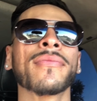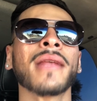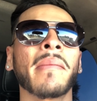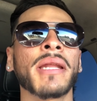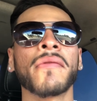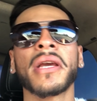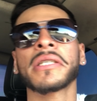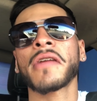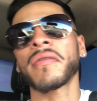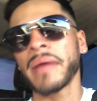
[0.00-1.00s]
I mean, if you guys
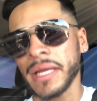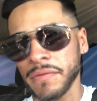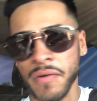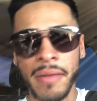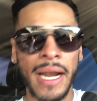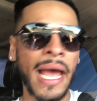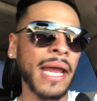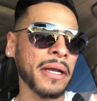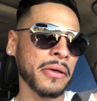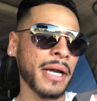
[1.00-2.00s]
are from from
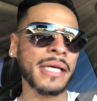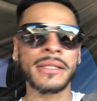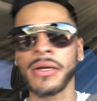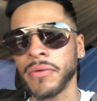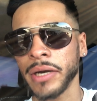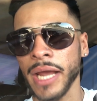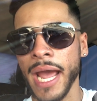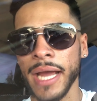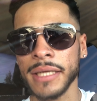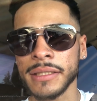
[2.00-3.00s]
Atlanta, you guys know where they
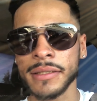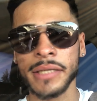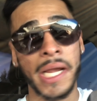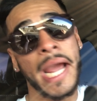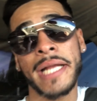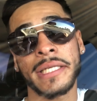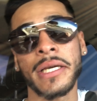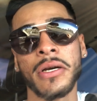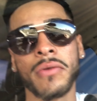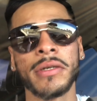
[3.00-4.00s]
at because they
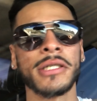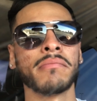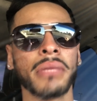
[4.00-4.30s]
ATL wings.